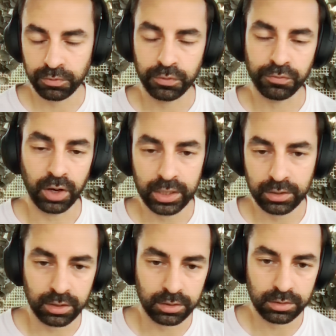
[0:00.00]
find
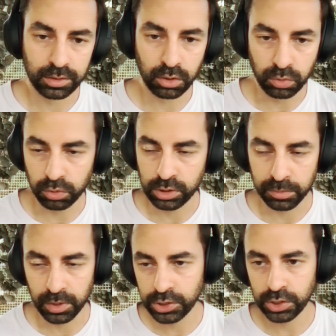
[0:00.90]
that cold water
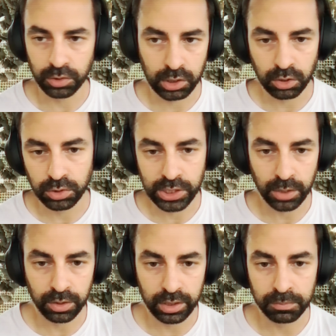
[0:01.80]
immersion or a cold
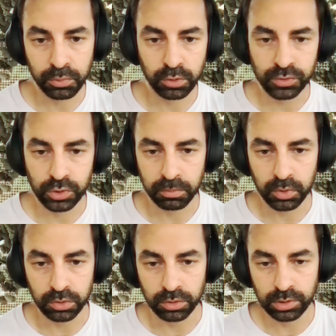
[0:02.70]
shower improves your
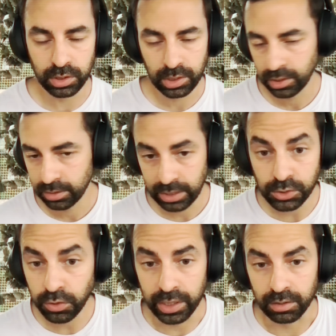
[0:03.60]
mood, that's
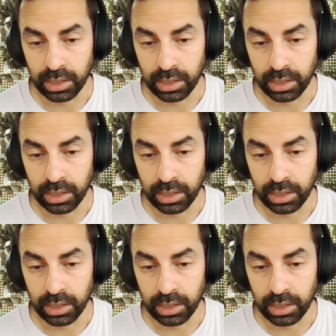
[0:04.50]
great.